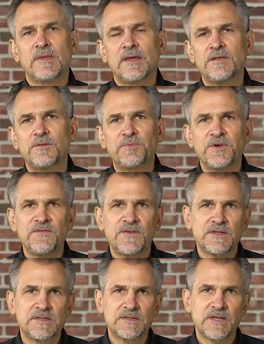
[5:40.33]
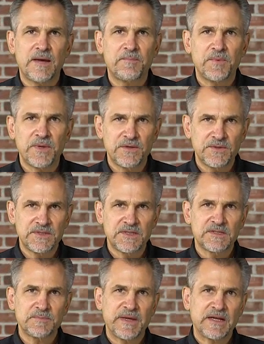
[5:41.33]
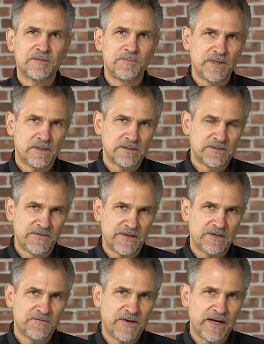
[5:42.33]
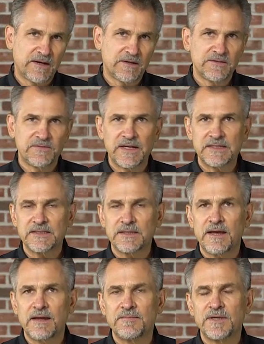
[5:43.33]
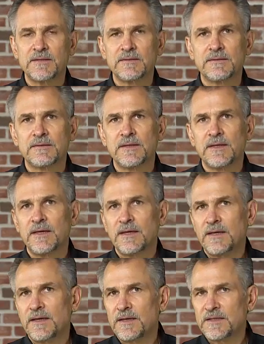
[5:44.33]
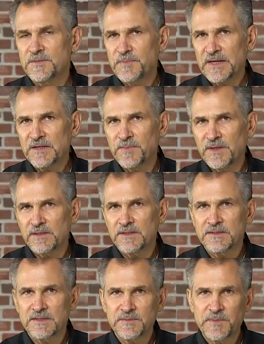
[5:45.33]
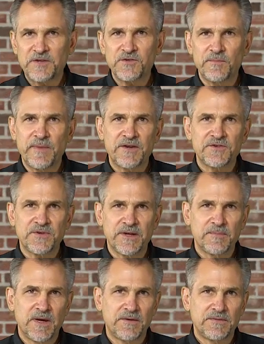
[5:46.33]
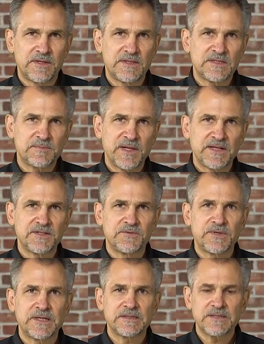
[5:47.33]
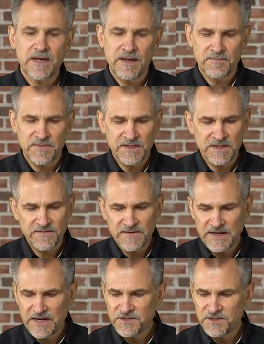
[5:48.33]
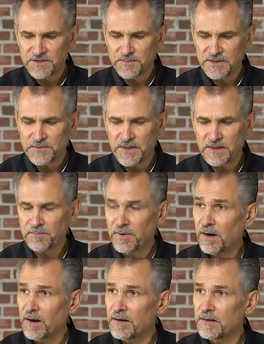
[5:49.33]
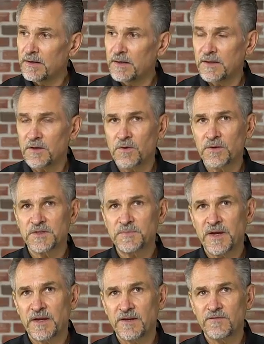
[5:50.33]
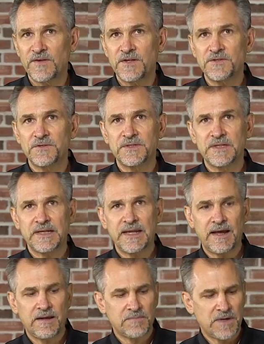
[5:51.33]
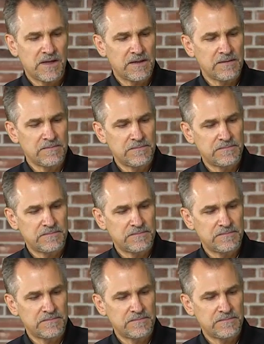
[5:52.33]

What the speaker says: In the previous step, we used Inspect Build to verify our device alignment. Inspect Build is a special measuring mode that displays in real time the deviations between a part and the corresponding features in a CAD model.